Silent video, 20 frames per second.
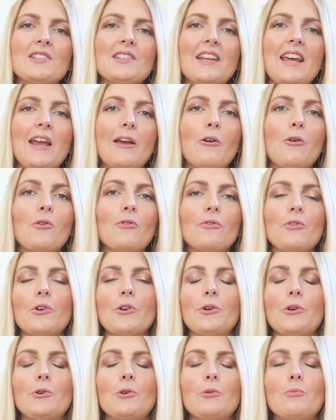they offer
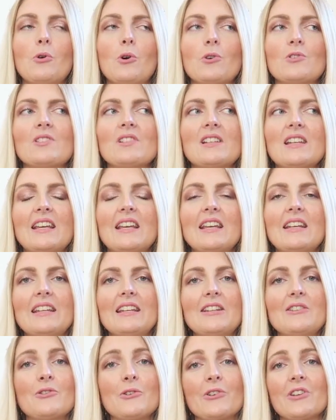you mostly
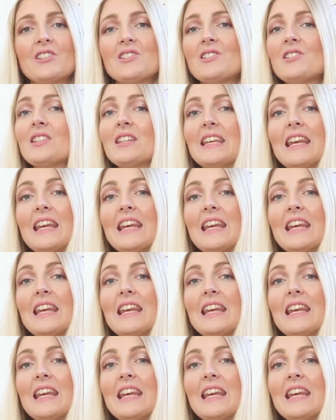the Turkish